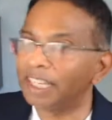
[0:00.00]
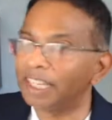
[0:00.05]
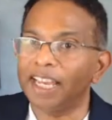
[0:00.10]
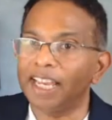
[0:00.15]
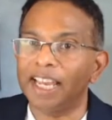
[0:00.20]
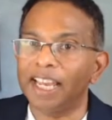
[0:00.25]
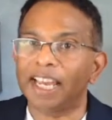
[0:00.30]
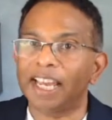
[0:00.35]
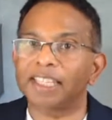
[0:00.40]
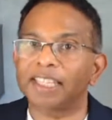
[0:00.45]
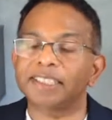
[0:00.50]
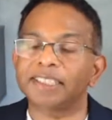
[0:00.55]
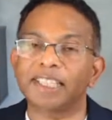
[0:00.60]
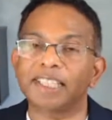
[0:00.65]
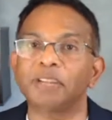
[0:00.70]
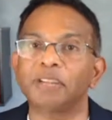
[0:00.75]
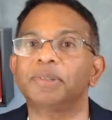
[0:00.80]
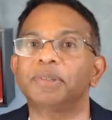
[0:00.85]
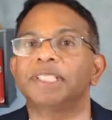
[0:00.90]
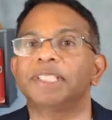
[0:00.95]

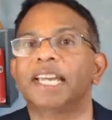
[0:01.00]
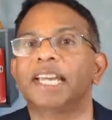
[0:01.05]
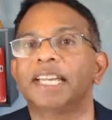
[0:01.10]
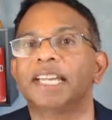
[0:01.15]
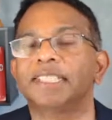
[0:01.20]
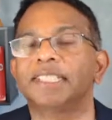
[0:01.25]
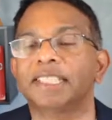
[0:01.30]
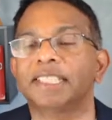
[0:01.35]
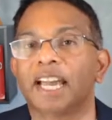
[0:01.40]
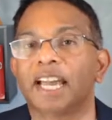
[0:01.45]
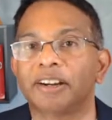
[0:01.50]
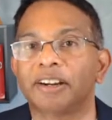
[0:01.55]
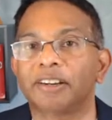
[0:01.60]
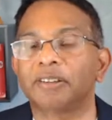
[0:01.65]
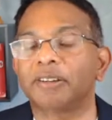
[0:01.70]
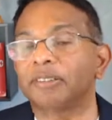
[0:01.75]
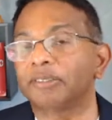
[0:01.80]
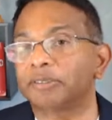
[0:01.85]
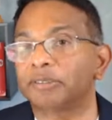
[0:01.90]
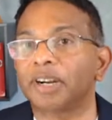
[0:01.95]
Cyber attacks are
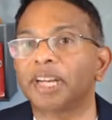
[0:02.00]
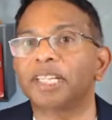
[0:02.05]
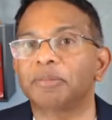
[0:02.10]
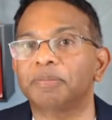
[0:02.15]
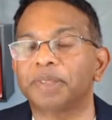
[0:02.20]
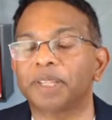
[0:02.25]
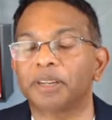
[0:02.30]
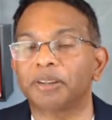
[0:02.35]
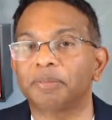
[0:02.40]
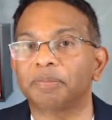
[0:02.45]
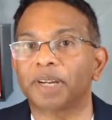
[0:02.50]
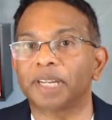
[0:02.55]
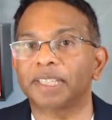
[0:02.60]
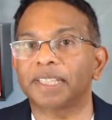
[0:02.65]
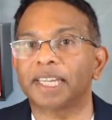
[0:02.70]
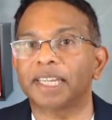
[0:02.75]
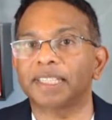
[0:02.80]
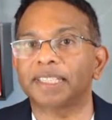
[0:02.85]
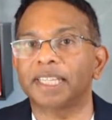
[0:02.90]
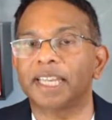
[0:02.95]
right up there among
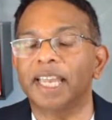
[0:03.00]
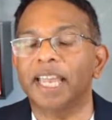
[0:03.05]
that.